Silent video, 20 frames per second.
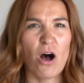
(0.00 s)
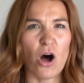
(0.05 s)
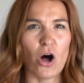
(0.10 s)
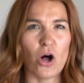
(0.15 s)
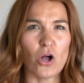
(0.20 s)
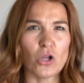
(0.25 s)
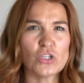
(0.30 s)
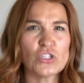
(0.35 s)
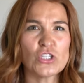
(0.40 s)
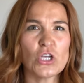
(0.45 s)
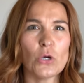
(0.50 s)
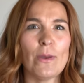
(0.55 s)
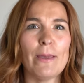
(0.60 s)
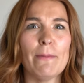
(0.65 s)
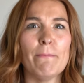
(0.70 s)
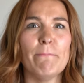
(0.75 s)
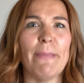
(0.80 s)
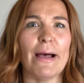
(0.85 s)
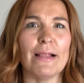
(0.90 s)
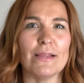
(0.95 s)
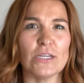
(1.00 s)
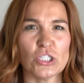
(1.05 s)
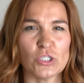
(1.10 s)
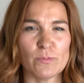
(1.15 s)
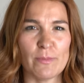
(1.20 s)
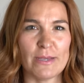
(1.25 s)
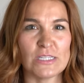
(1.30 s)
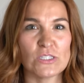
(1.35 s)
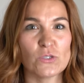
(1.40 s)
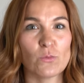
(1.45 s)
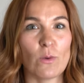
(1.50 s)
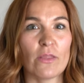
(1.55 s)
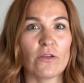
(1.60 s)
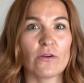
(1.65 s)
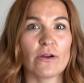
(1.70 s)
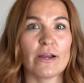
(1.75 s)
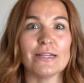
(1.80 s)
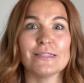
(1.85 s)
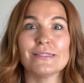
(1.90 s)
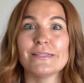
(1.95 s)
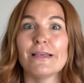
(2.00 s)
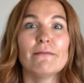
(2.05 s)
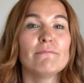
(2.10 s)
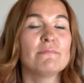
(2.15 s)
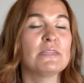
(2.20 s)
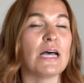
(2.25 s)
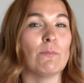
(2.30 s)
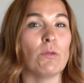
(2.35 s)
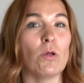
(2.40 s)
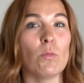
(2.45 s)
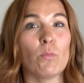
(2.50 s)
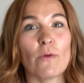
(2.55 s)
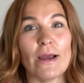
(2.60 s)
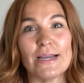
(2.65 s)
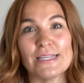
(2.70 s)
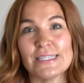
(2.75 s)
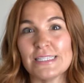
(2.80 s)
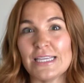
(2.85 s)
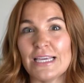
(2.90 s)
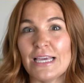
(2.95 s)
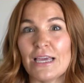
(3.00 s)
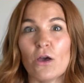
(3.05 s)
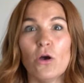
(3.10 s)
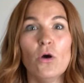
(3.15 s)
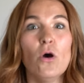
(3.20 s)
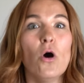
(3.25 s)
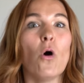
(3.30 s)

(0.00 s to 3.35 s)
Also embellishments, whether it's double breasting